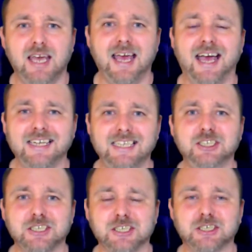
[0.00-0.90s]
And these are
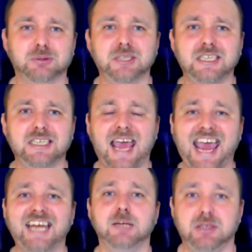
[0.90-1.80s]
the three
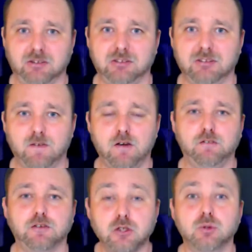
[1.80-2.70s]
enemies of
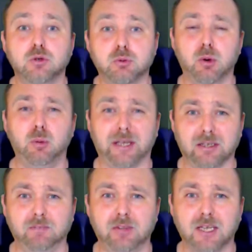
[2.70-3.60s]
you growing
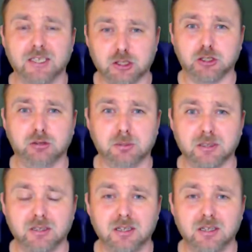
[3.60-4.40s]
as a streamer.